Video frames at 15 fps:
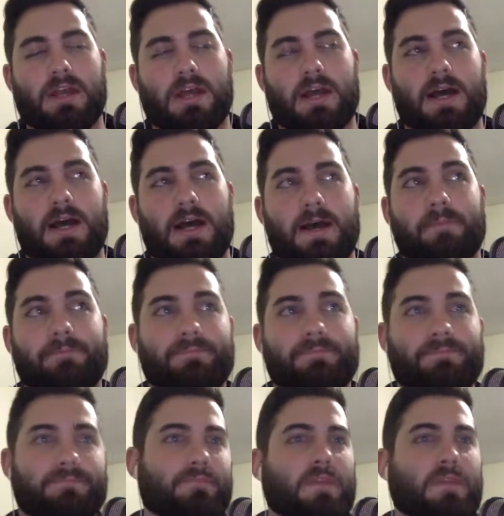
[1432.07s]

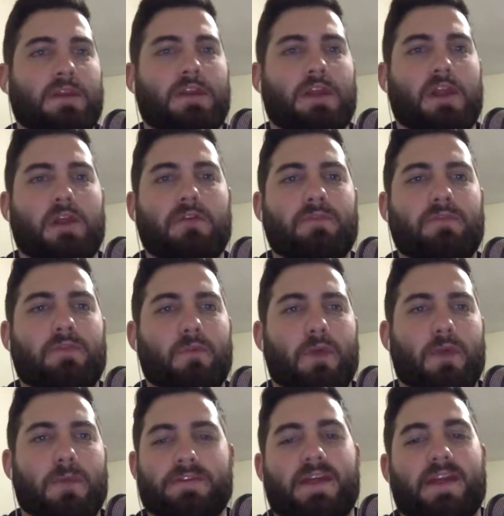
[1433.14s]
if you want
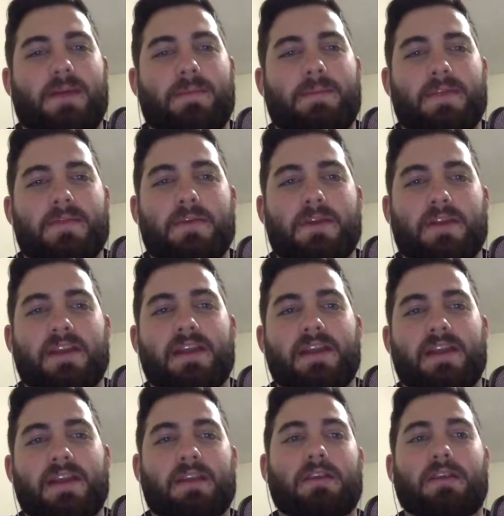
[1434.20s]
to put that up on the market
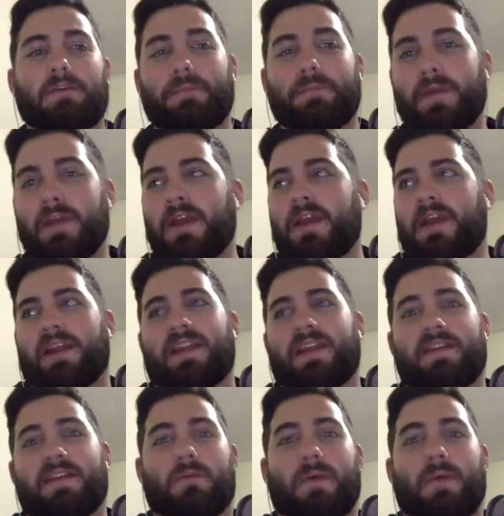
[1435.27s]
and
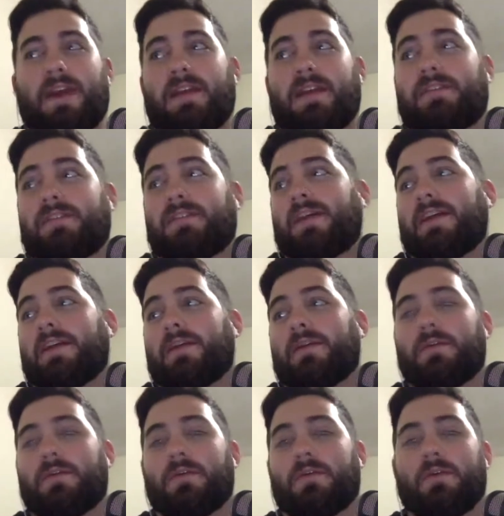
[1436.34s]
give it away, sell it,
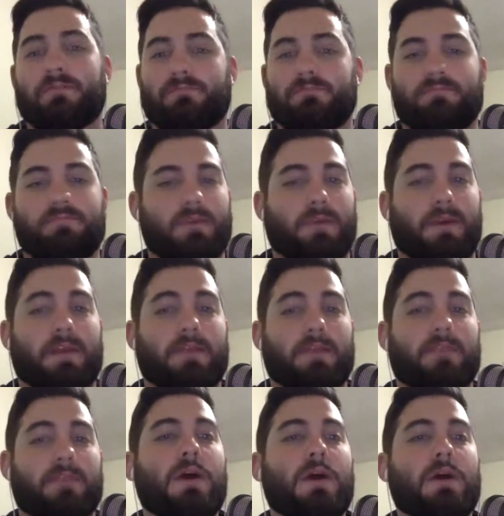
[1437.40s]
or do whatever
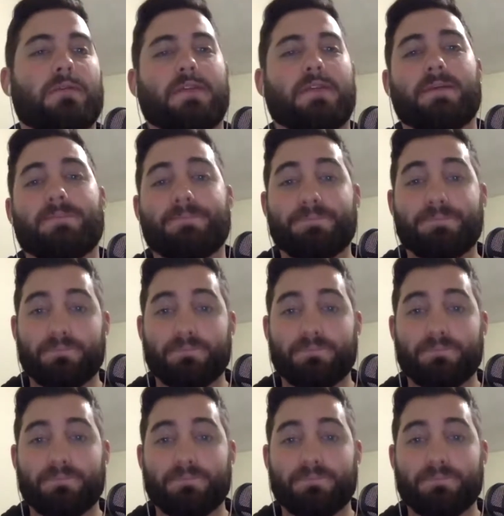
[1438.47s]
you want with it,